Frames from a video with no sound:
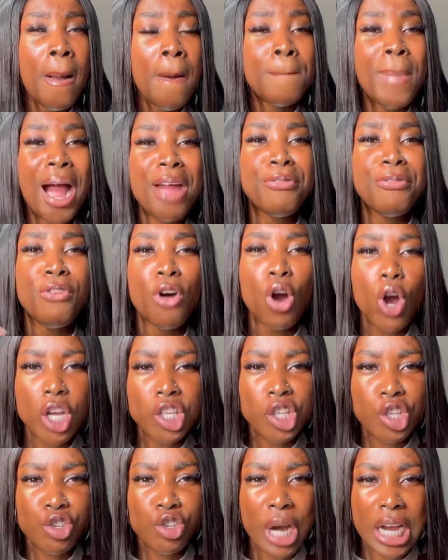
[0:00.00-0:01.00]
my
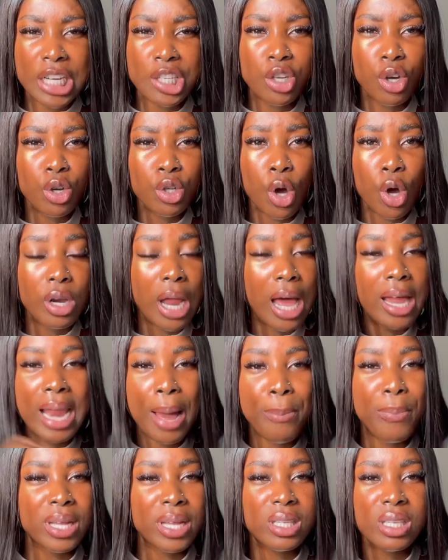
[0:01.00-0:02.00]
focus threshold on
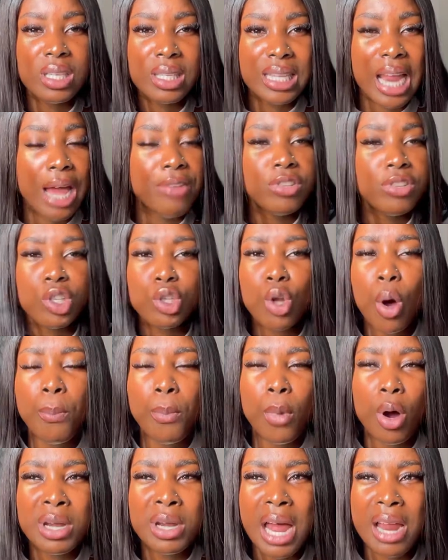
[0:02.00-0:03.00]
another person's life is not
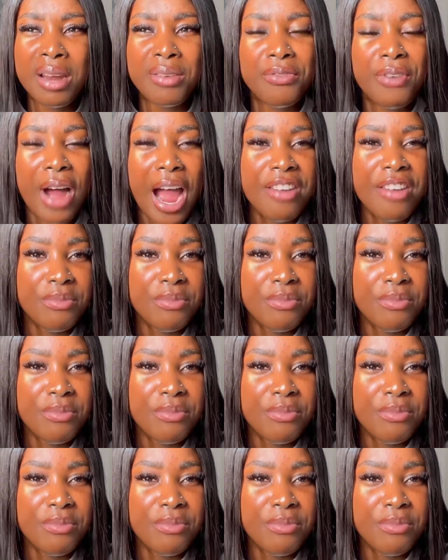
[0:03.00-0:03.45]
more than 5